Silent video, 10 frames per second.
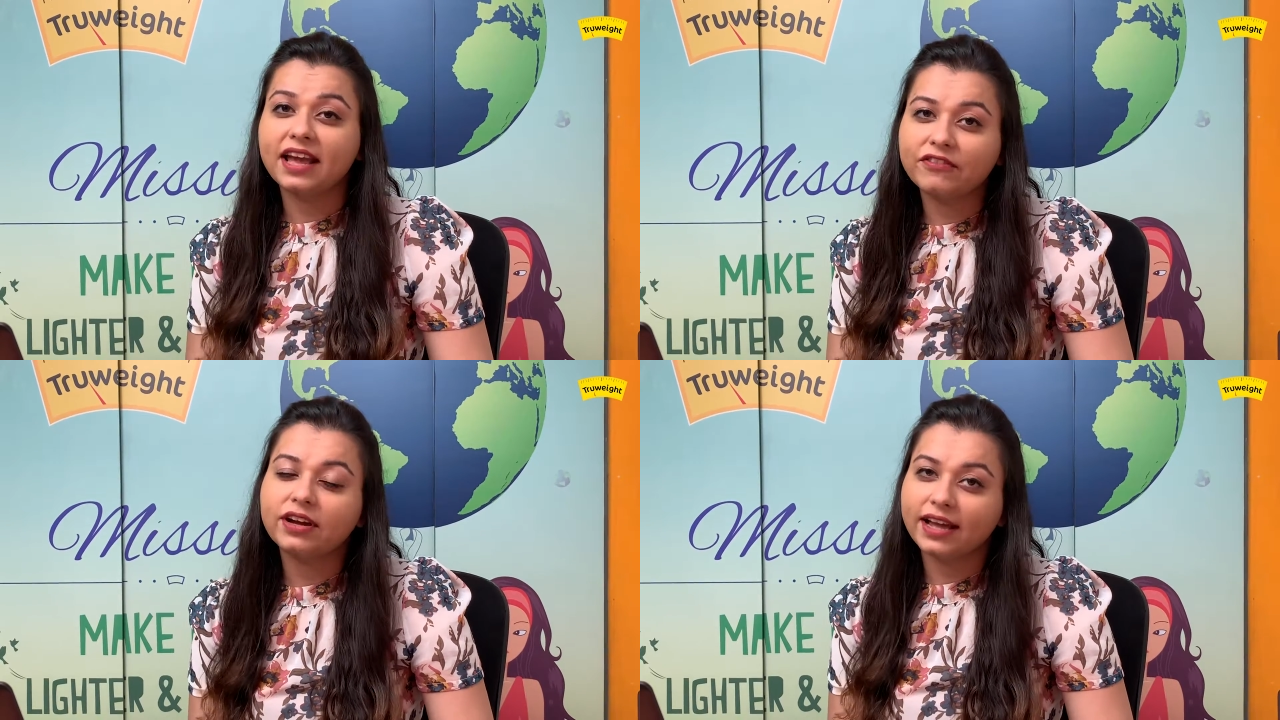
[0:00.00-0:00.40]

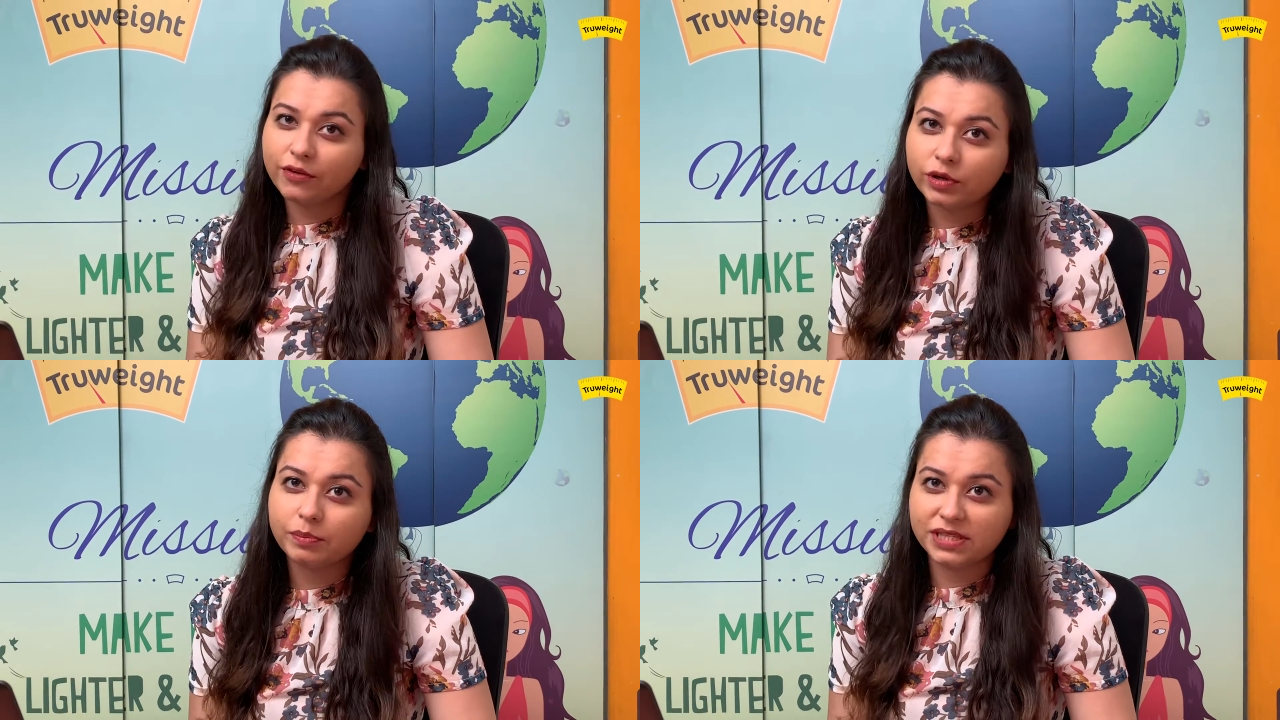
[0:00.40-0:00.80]
Never
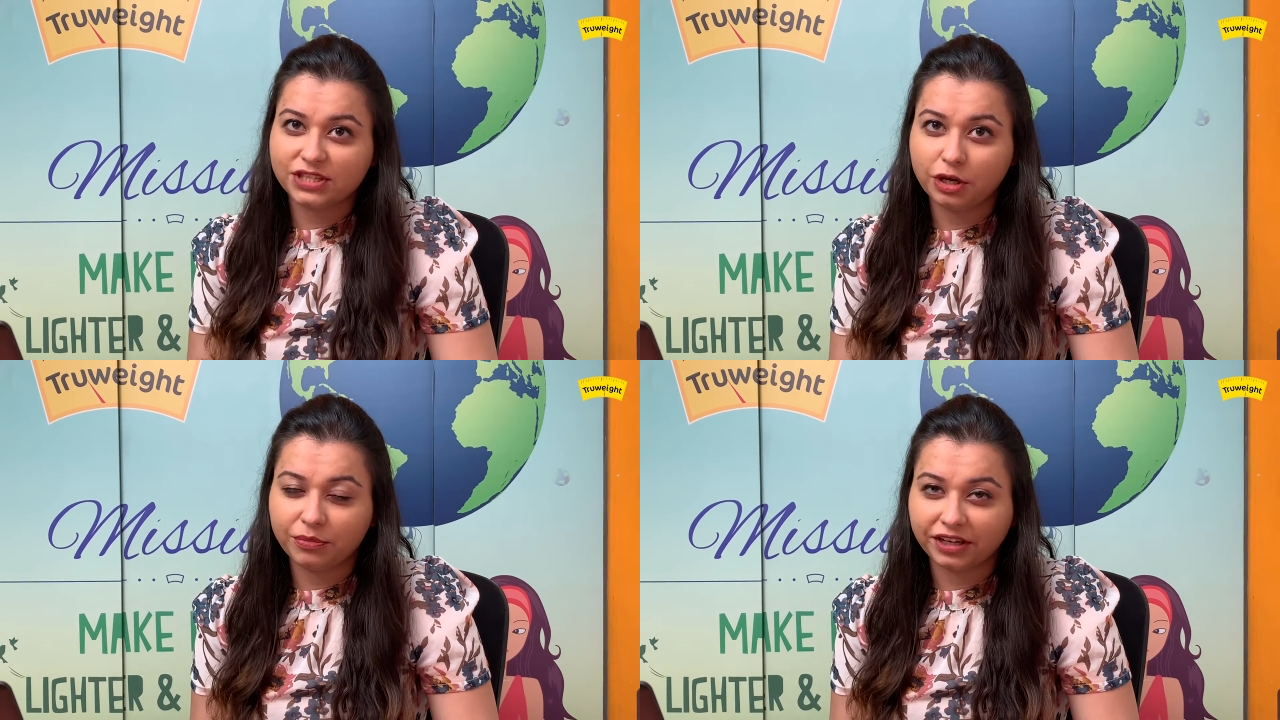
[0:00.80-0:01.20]
ever
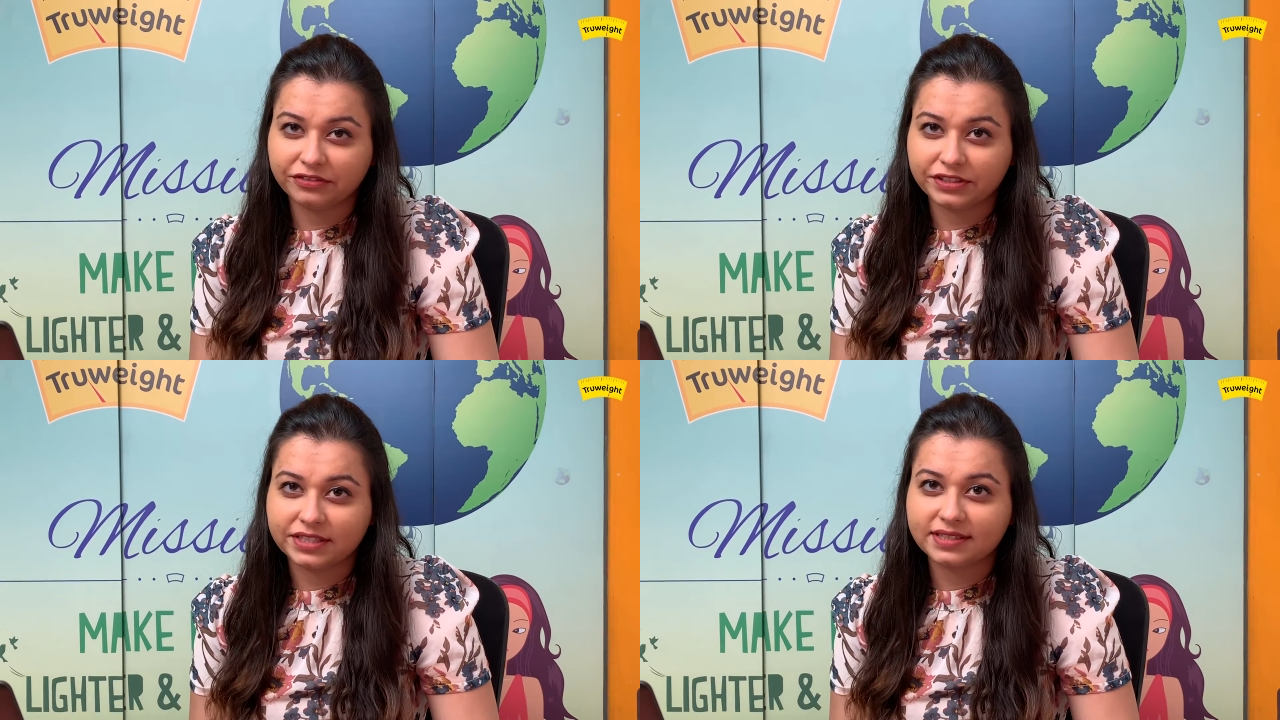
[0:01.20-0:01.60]
miss your
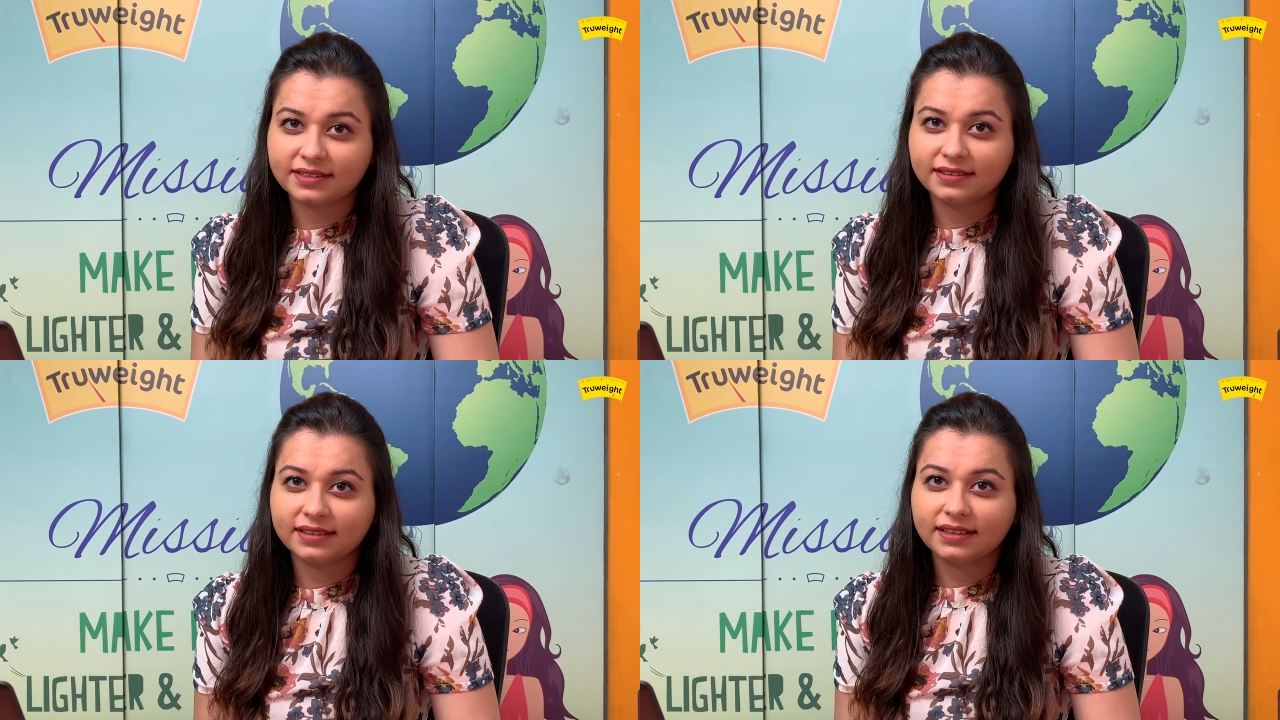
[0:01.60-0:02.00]
breakfast.